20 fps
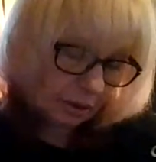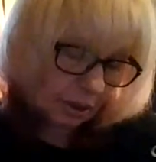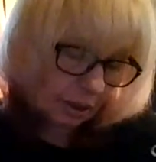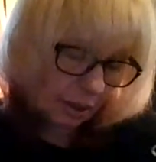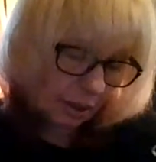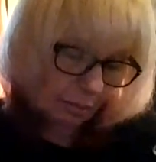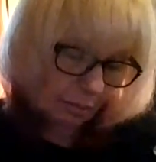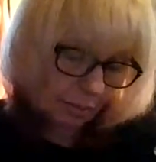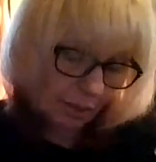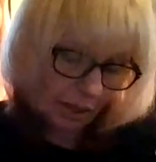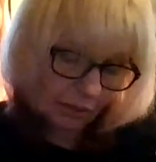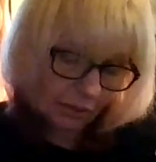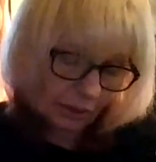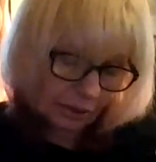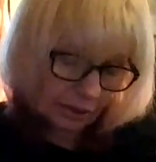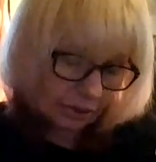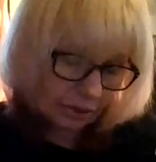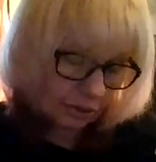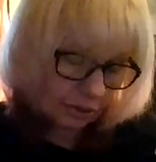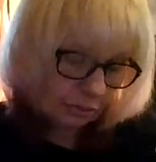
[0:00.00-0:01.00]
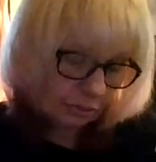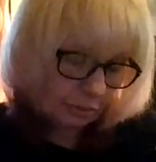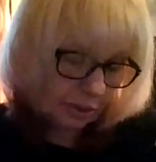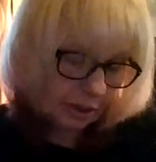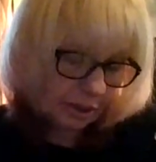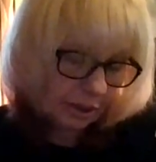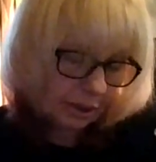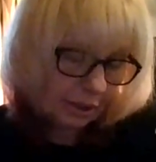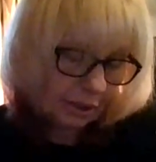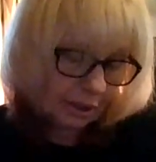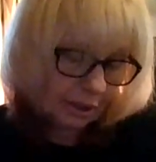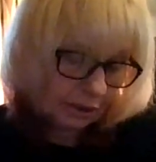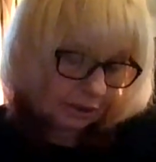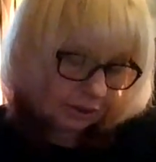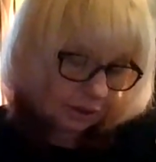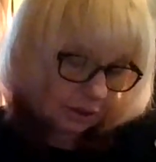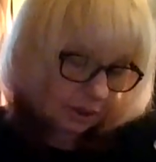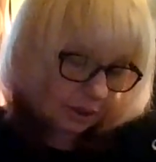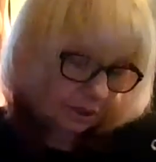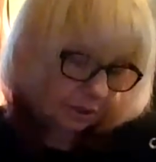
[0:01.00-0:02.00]
about this new beginning,
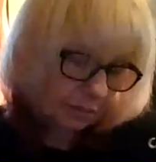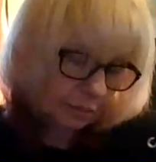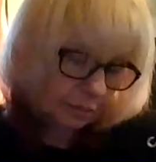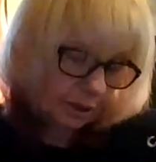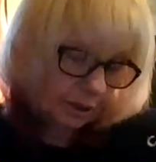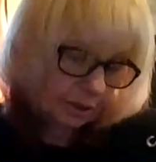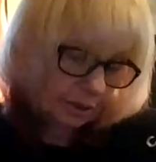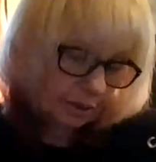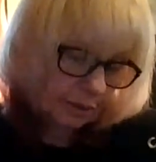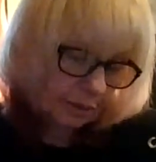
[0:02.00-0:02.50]
judgment.